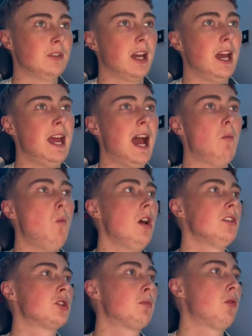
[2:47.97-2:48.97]
Okay, and
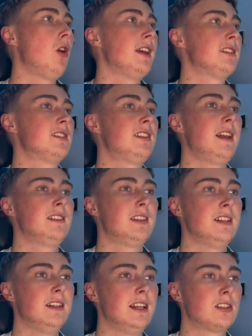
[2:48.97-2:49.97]
once price sets
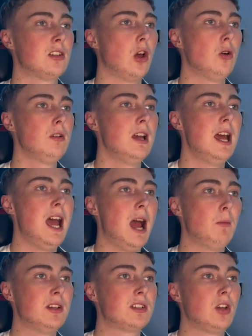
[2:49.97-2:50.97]
in this low
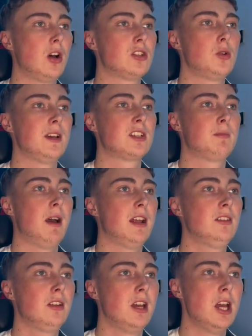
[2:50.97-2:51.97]
and we start to
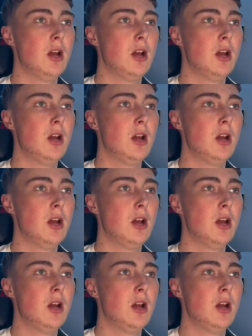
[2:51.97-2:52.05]
expand,